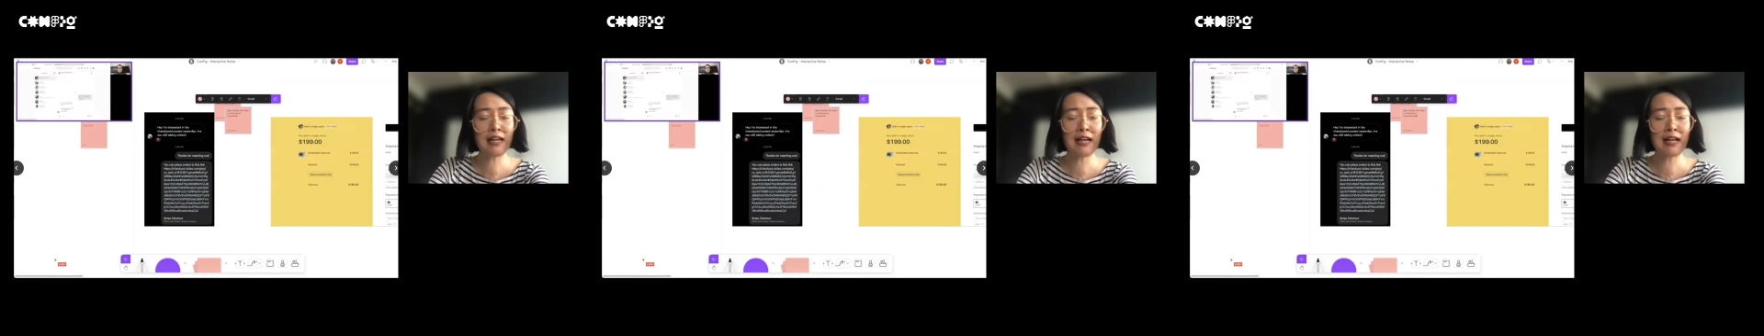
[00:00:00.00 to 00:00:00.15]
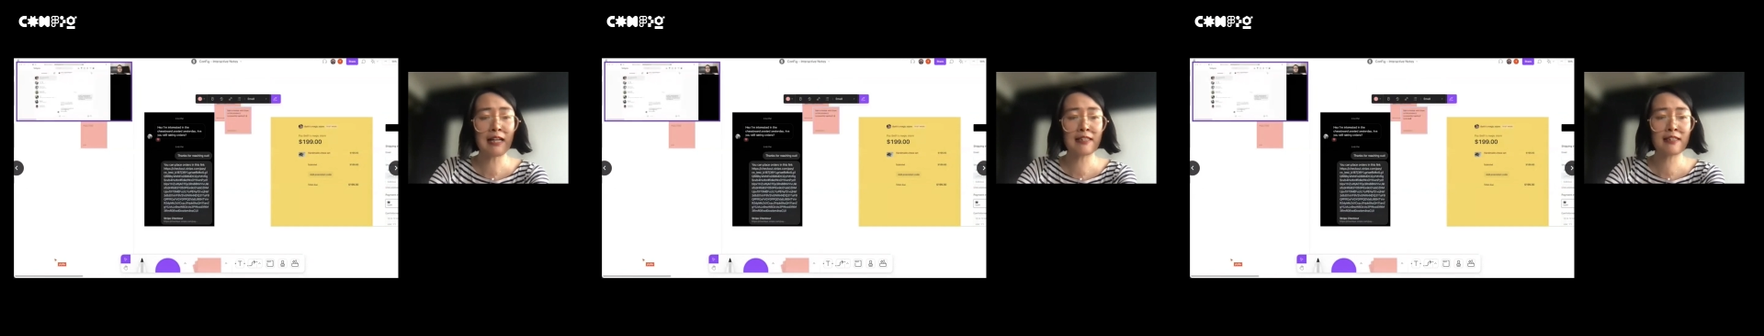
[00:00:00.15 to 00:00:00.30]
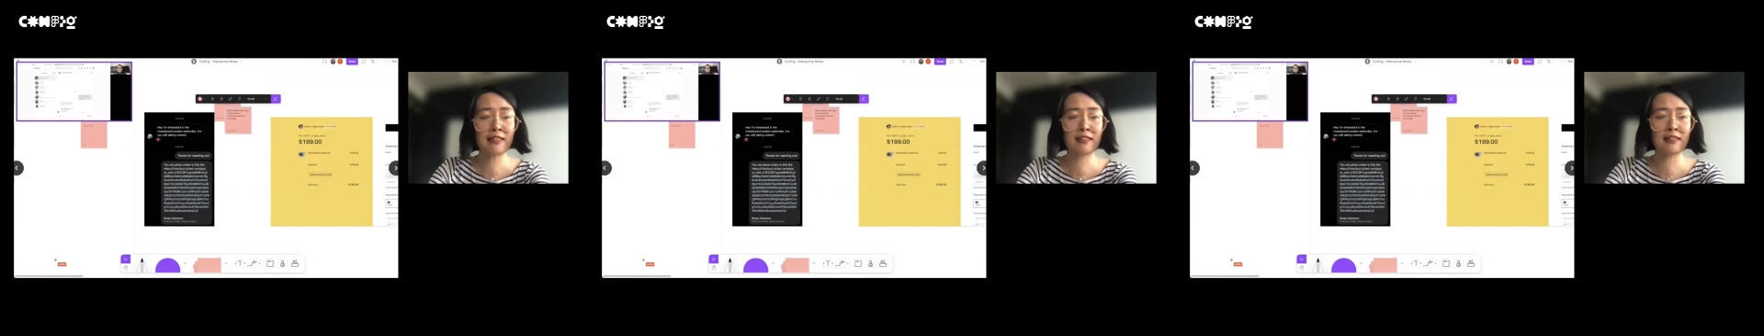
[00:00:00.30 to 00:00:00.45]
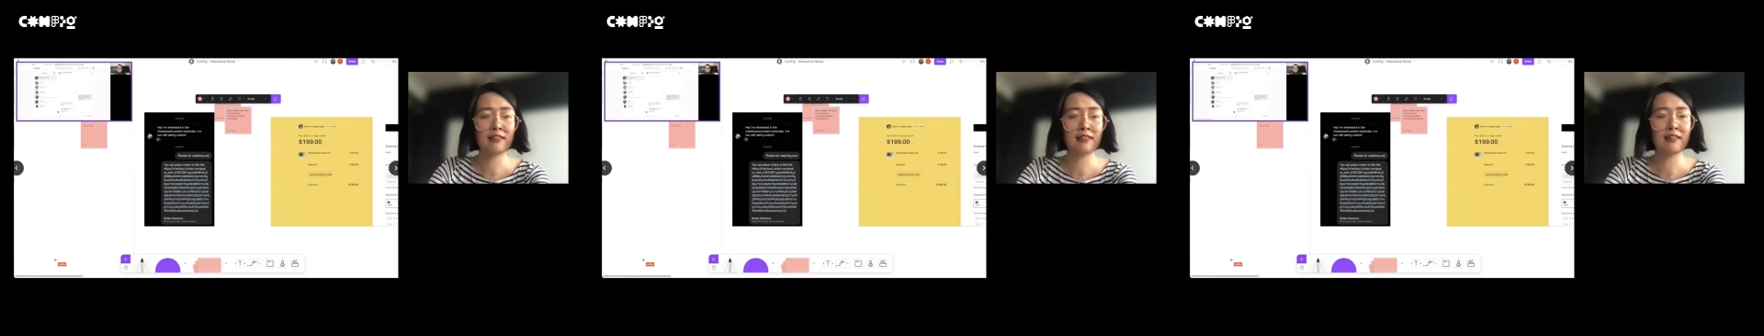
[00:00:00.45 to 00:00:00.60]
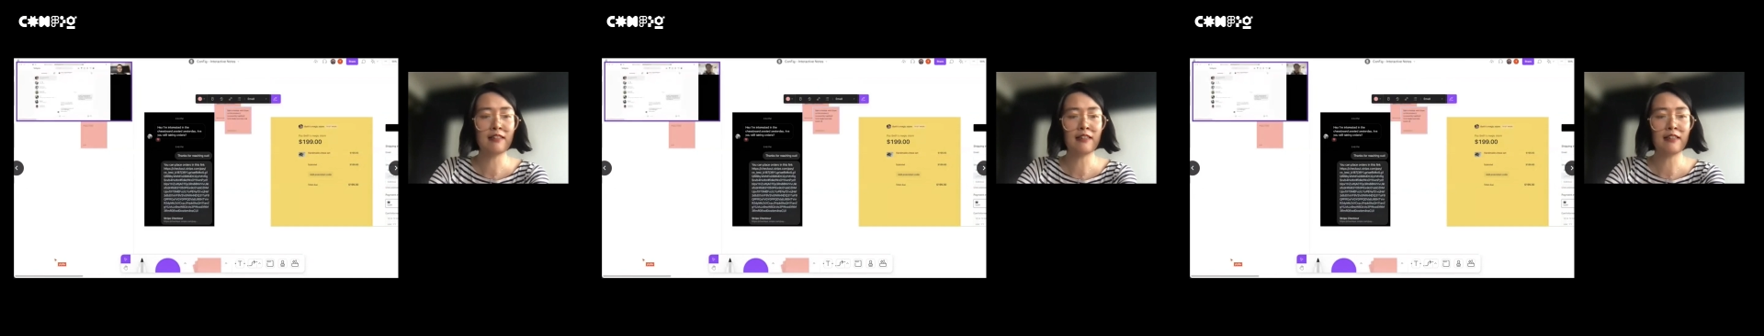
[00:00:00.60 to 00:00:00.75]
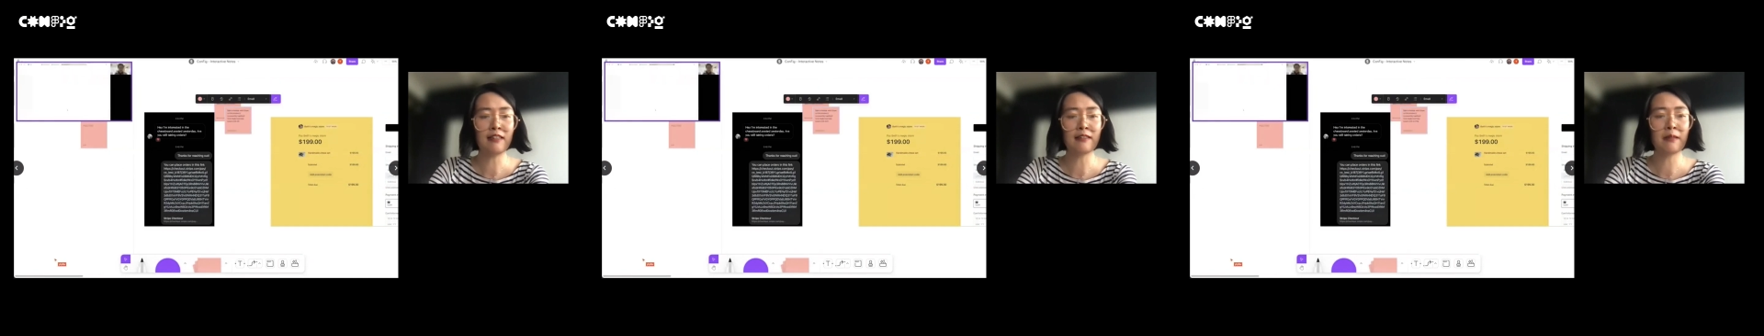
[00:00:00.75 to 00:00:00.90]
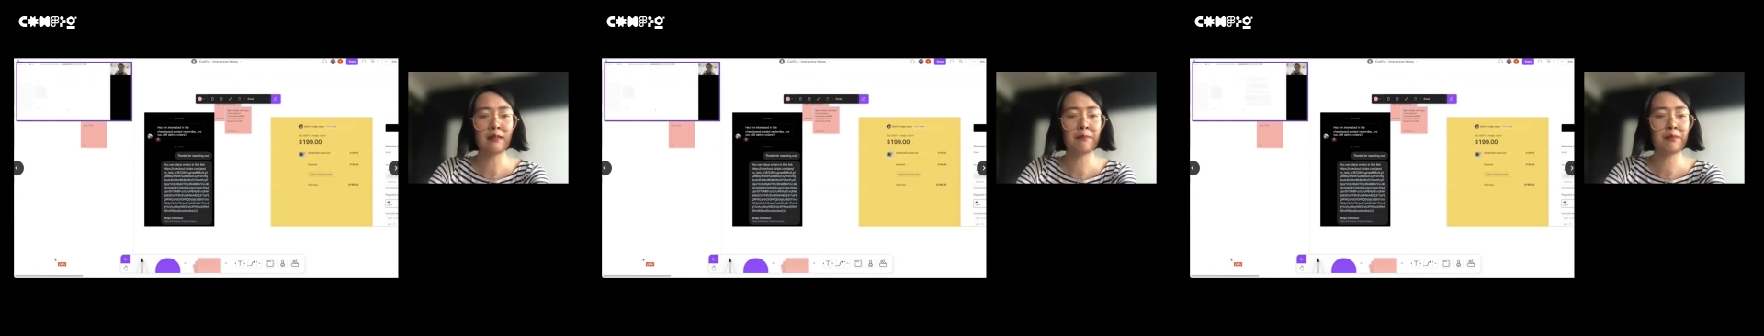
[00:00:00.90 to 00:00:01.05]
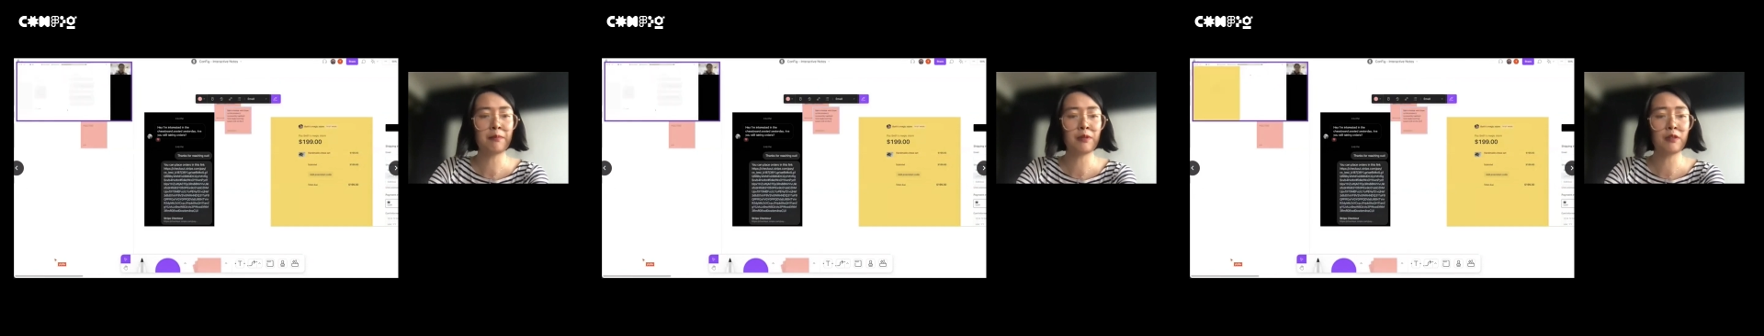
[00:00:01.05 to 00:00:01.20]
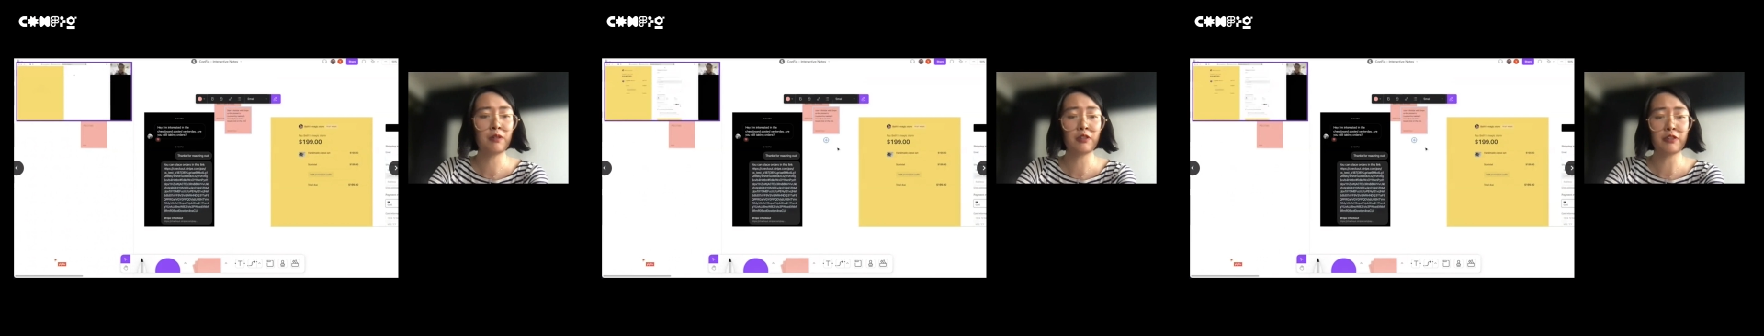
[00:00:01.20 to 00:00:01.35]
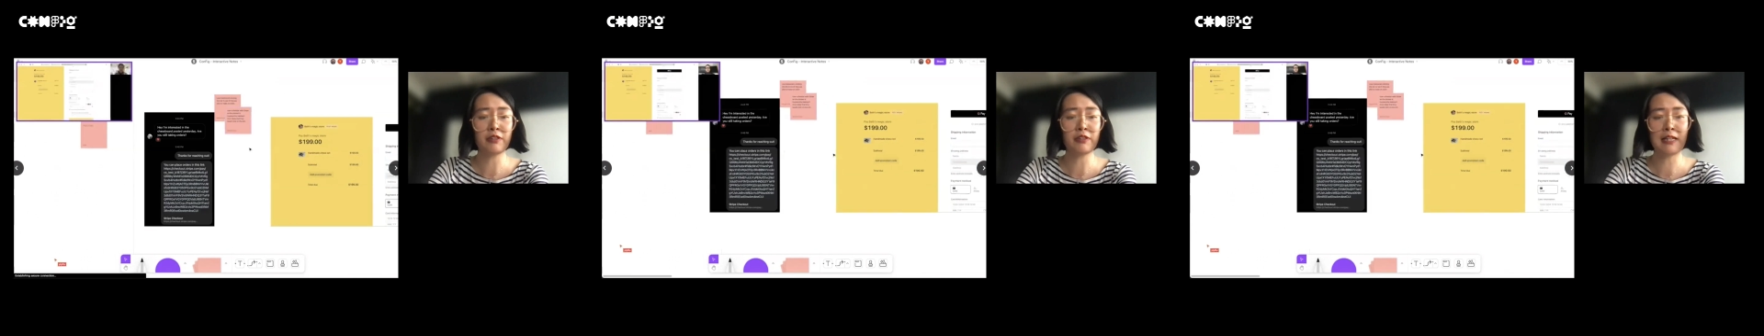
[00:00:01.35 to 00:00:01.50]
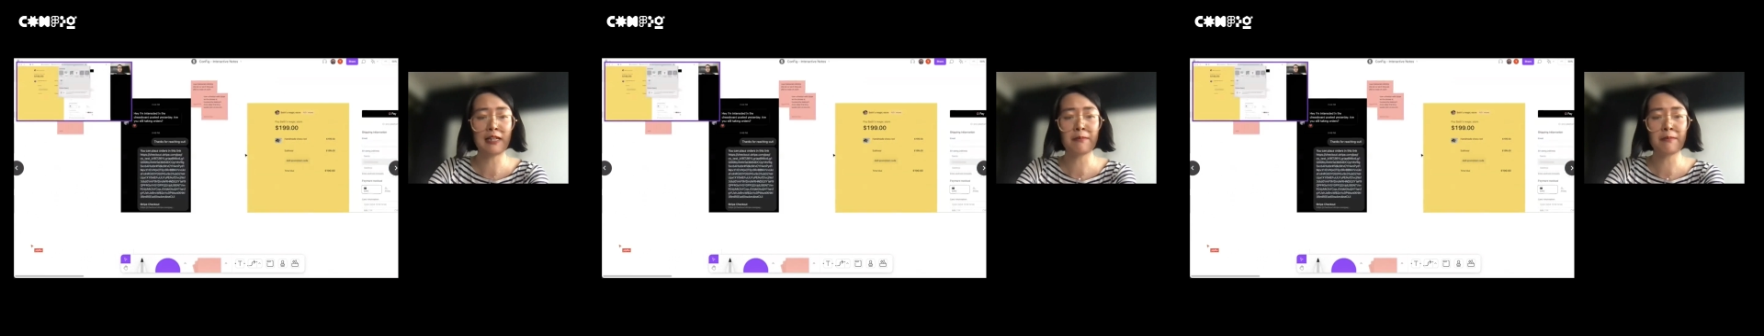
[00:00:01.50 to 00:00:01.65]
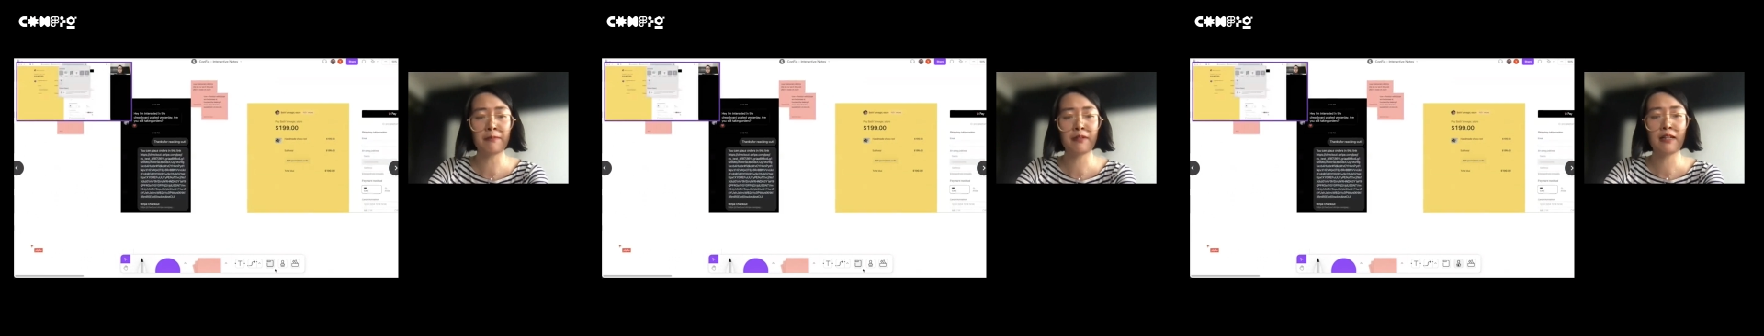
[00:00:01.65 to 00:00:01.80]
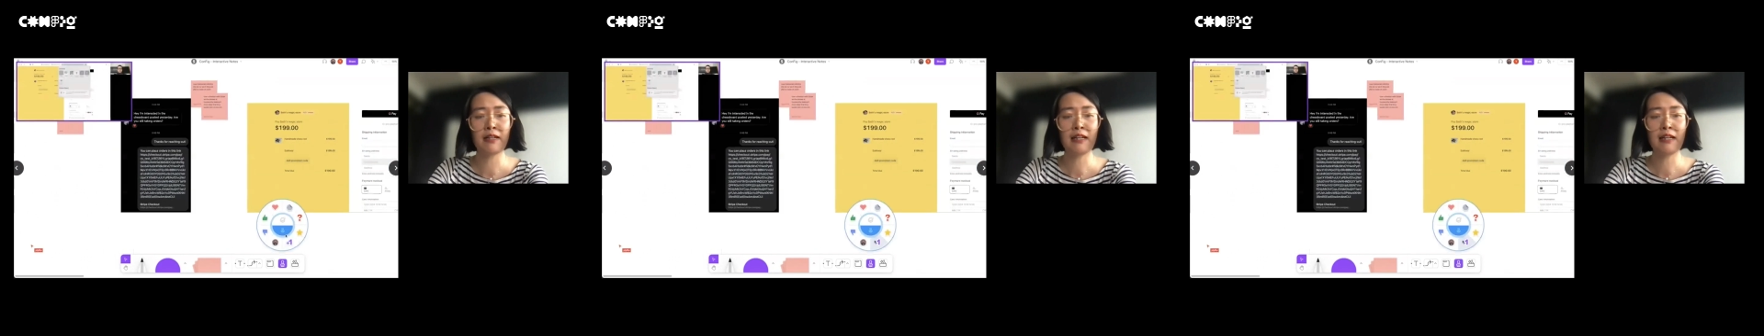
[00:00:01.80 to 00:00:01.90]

task in the prototype.